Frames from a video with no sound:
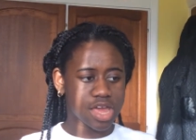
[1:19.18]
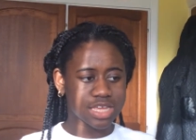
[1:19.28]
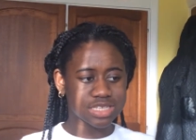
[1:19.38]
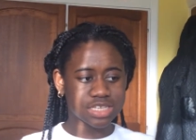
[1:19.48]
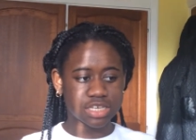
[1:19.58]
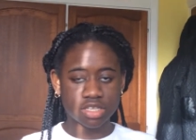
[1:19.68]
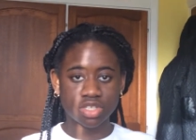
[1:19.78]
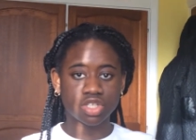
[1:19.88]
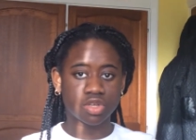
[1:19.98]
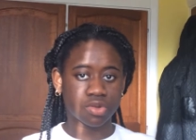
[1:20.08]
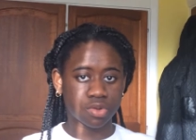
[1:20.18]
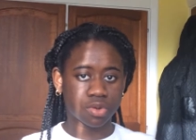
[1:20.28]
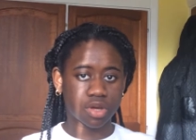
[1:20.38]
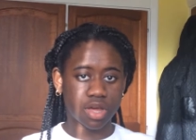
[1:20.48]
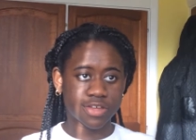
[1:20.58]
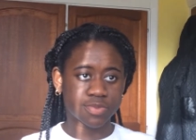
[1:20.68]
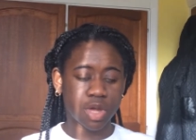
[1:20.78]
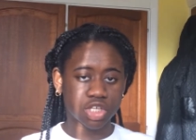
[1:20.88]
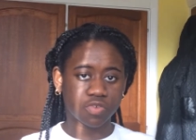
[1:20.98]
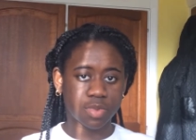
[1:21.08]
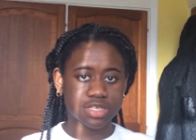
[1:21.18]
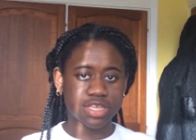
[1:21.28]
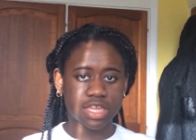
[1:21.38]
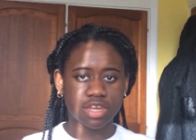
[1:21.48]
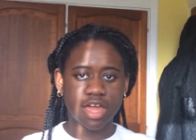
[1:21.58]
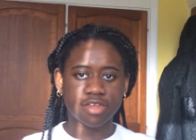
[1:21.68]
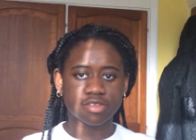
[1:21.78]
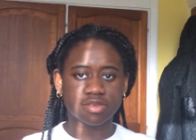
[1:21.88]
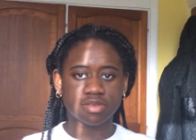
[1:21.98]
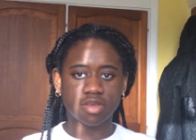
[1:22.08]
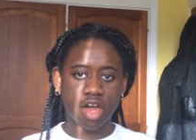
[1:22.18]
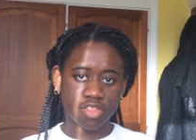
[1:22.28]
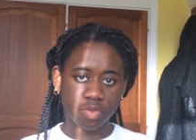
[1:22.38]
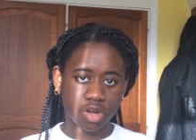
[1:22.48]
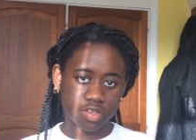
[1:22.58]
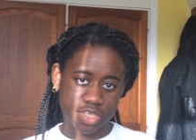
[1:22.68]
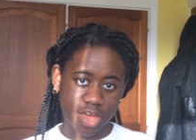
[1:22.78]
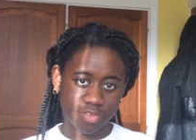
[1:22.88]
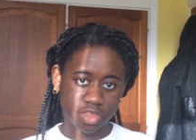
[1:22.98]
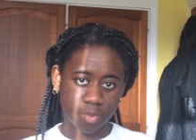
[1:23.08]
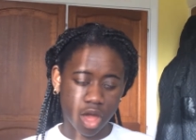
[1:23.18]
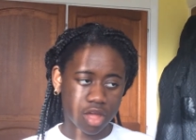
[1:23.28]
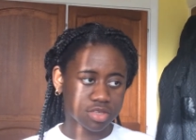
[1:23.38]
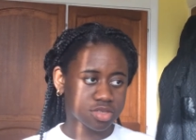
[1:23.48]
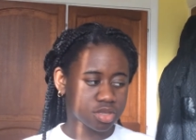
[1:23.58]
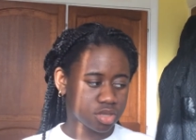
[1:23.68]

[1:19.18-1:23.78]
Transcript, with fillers: it didn't do as much for my skin as other products have in the past.